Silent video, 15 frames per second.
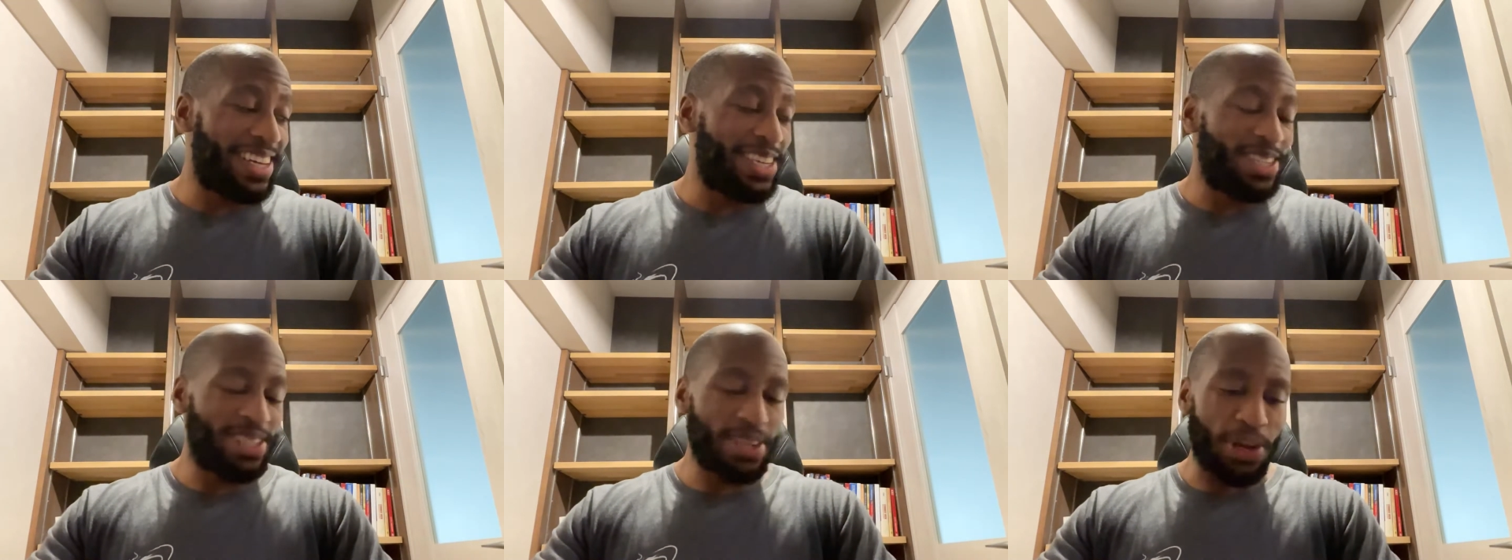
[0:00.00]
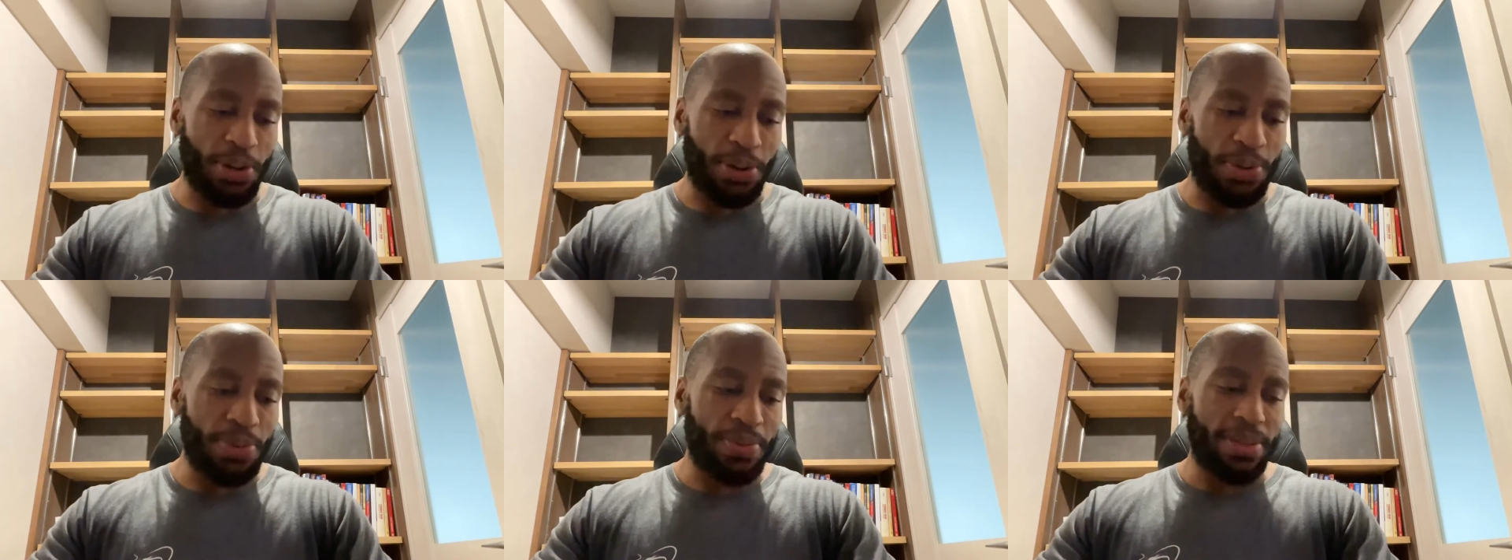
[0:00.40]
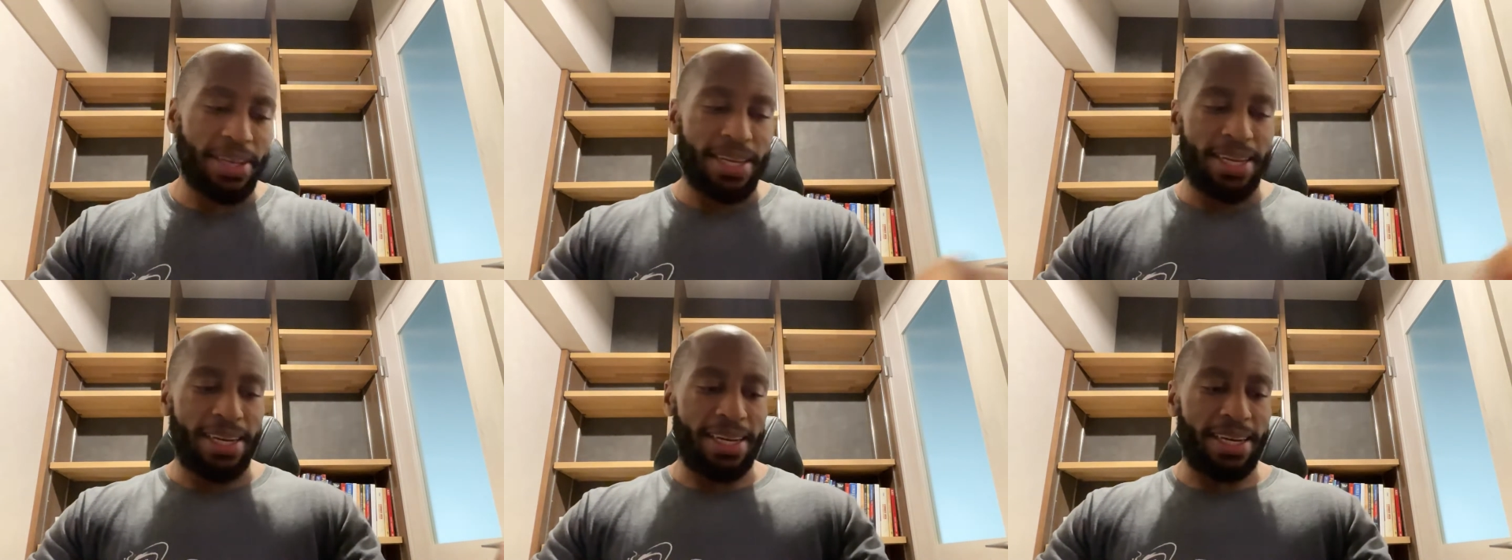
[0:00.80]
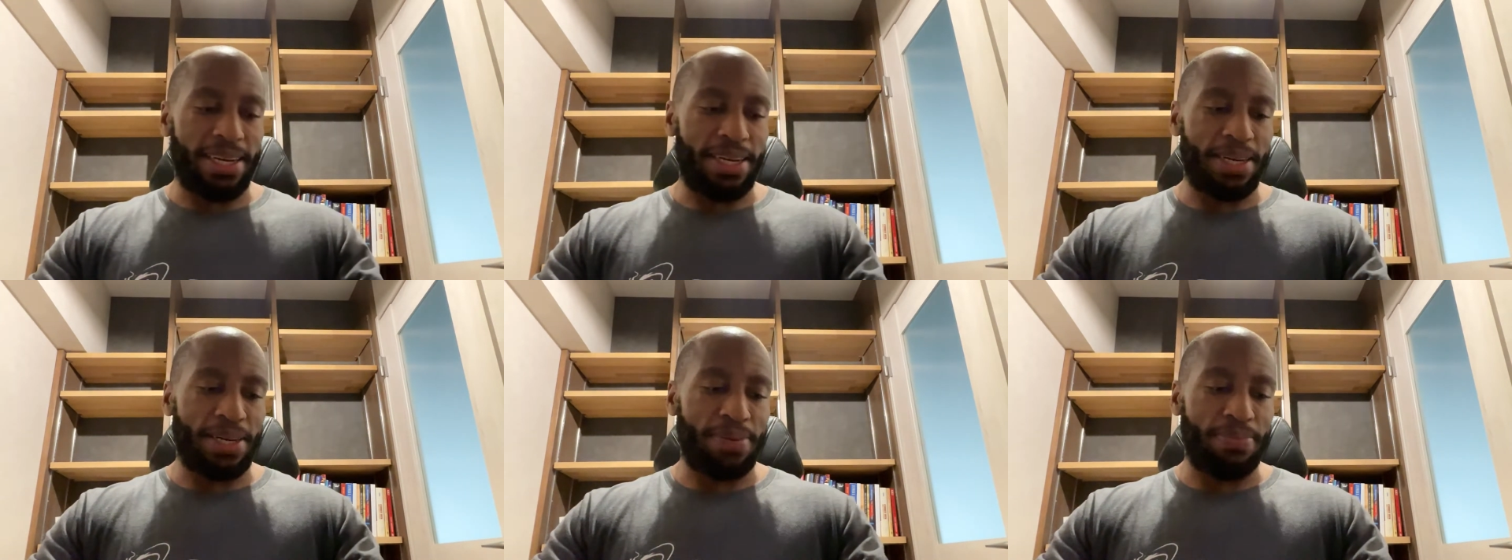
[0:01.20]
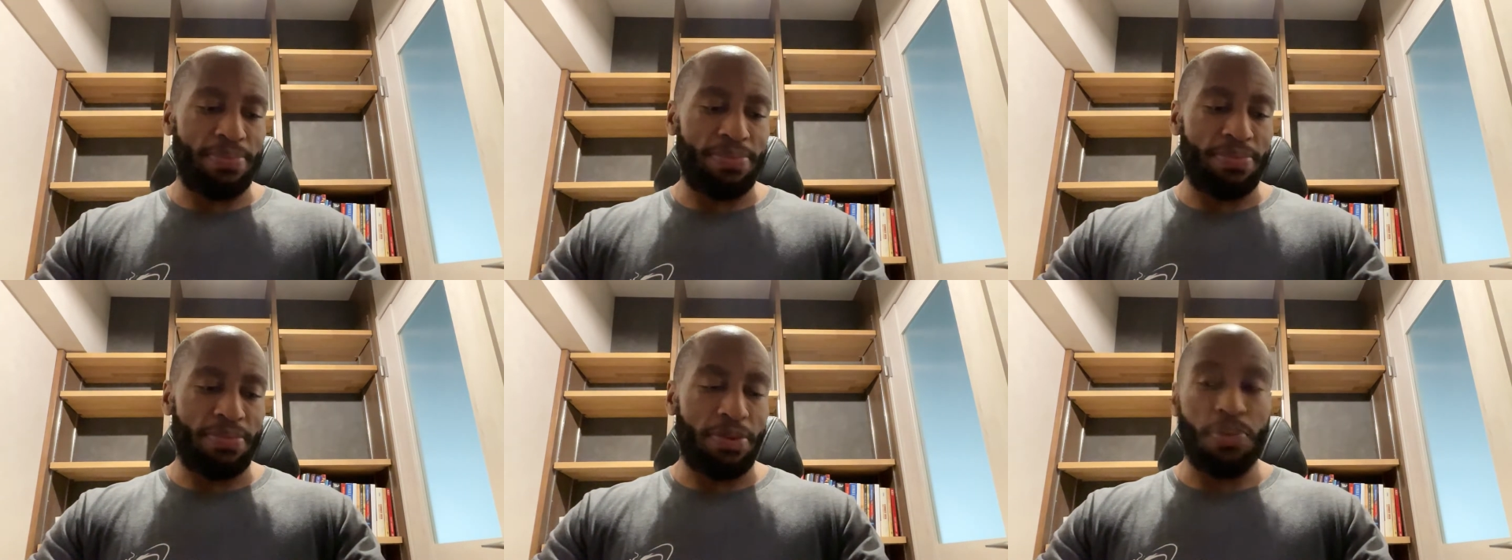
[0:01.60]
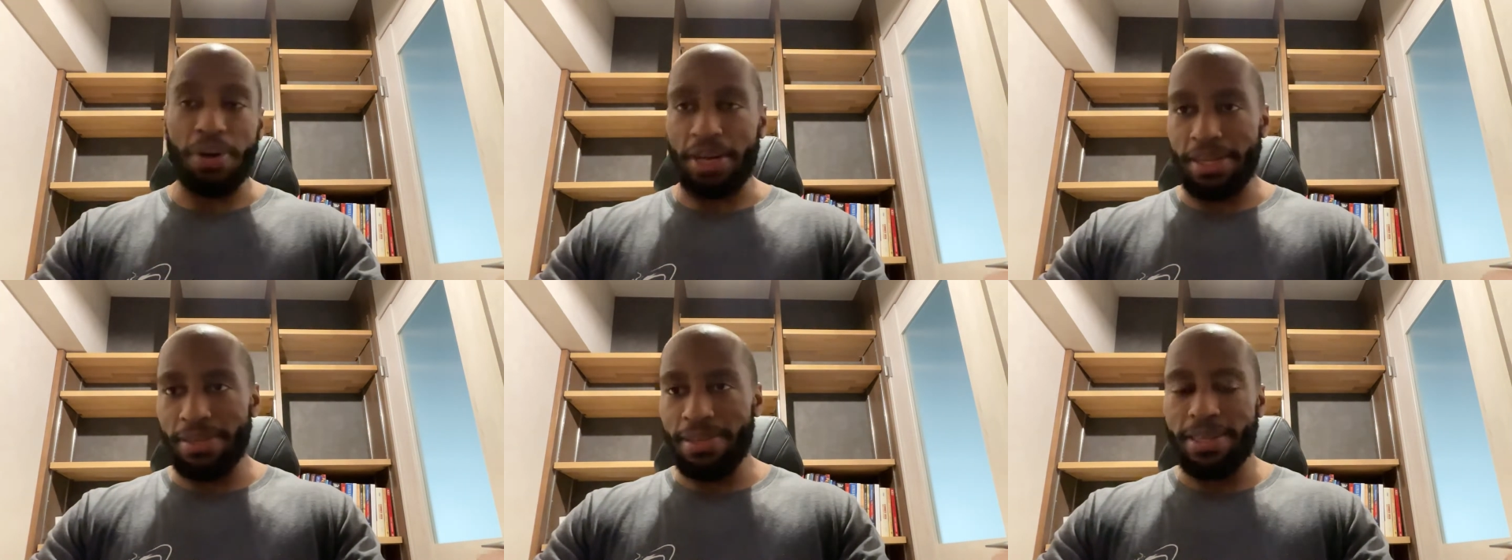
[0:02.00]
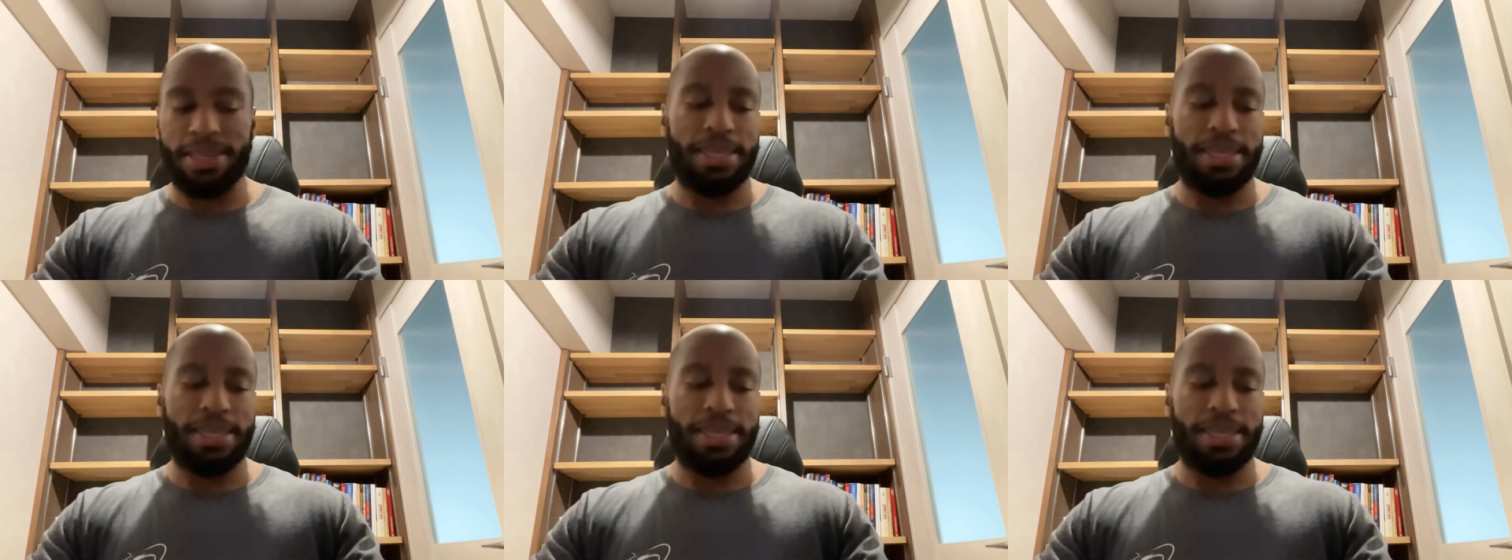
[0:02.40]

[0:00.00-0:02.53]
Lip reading: So, one,